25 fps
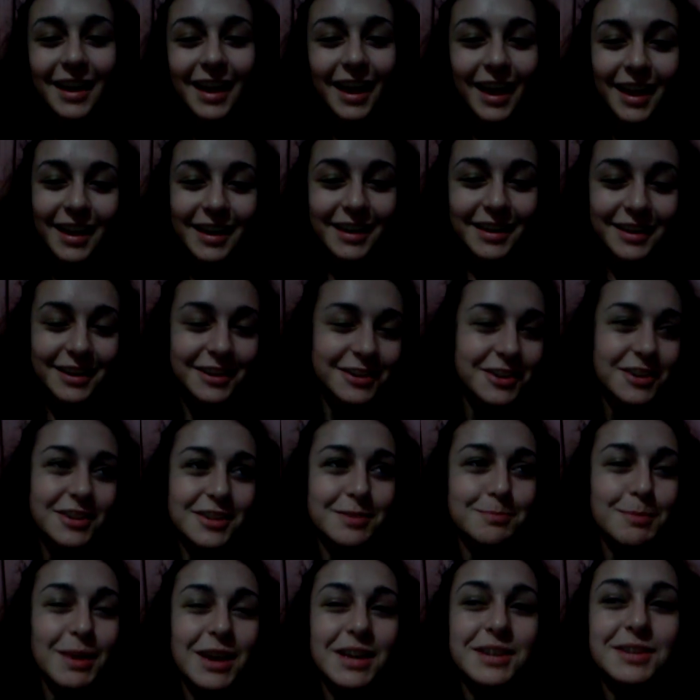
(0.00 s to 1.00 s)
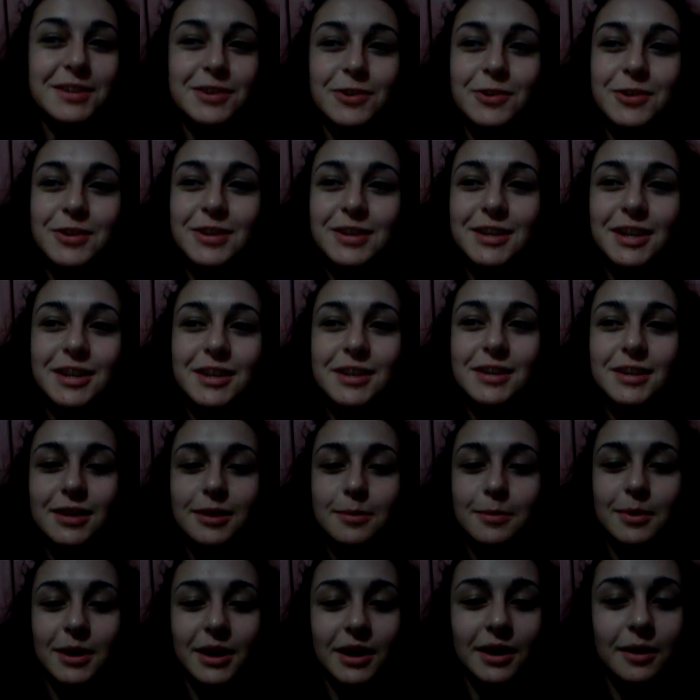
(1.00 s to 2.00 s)
And it just makes no sense
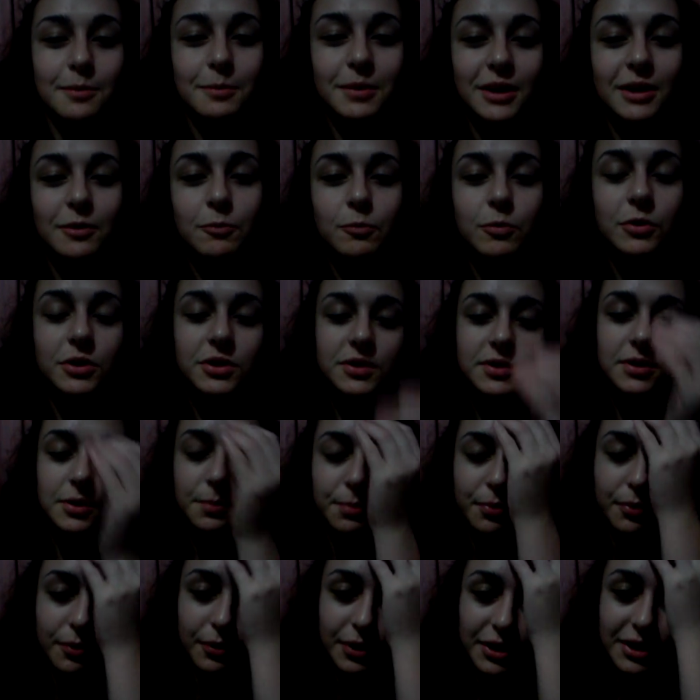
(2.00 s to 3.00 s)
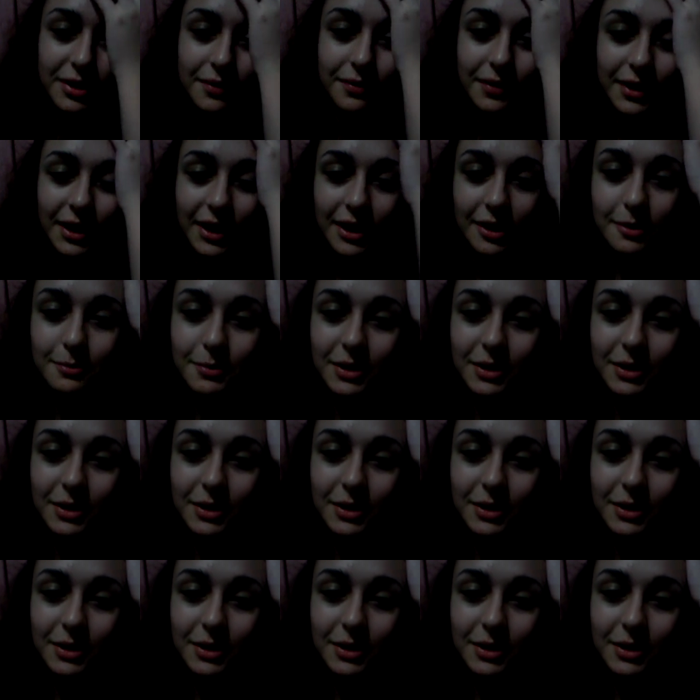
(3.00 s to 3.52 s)
to me. I mean, what's the point of that?